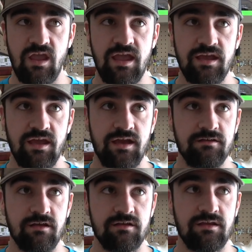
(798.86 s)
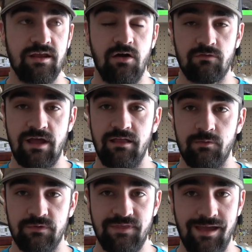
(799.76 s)
And in all reality,
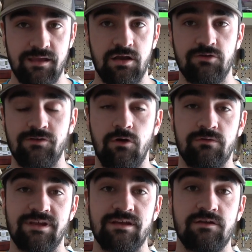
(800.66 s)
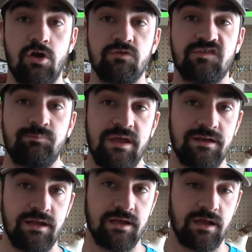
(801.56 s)
with that gear, you don't need to go
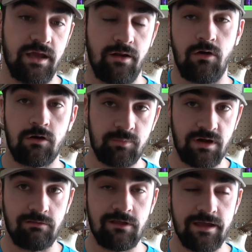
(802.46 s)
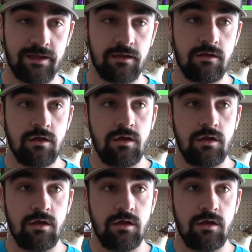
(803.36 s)
spending an arm and a leg.